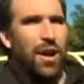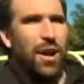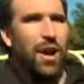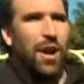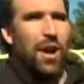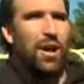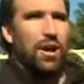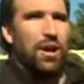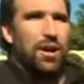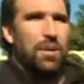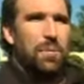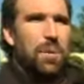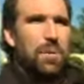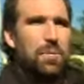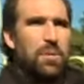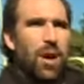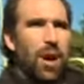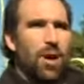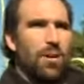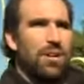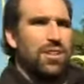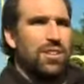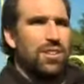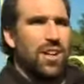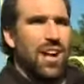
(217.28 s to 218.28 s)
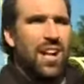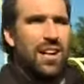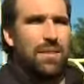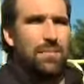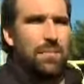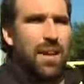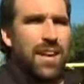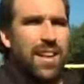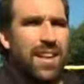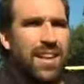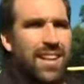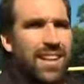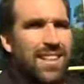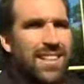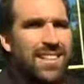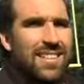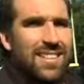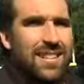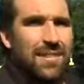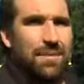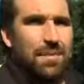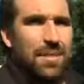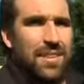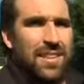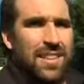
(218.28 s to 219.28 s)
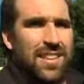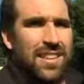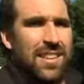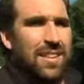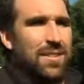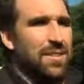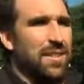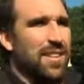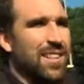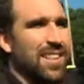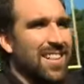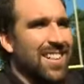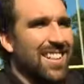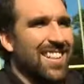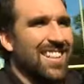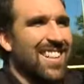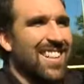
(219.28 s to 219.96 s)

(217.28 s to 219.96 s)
No, you know, people always try to make it. It's completely different.